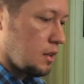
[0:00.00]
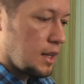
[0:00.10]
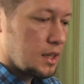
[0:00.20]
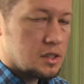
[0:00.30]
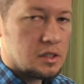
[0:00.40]
uh,
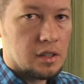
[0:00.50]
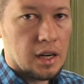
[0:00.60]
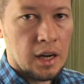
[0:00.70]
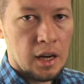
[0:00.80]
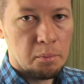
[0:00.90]
last year
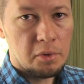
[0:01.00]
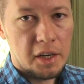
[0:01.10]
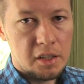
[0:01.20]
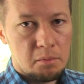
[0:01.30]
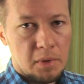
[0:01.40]
I
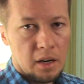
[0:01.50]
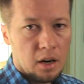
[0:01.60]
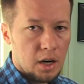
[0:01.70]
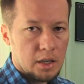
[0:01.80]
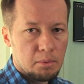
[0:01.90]
upgraded my
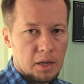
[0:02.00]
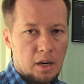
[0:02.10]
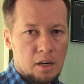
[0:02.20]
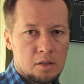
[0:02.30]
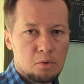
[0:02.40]

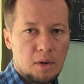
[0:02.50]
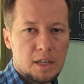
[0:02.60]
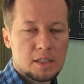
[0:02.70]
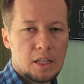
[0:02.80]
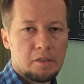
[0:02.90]
hardware to
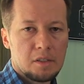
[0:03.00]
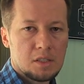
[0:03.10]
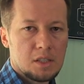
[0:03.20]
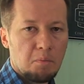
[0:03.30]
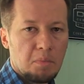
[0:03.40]
i7
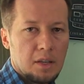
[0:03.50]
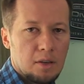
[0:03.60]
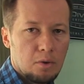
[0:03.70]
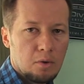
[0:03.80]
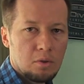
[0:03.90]

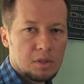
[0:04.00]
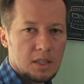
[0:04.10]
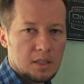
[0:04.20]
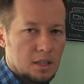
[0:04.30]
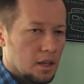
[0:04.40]
CPU,
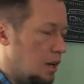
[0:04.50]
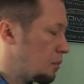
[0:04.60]
16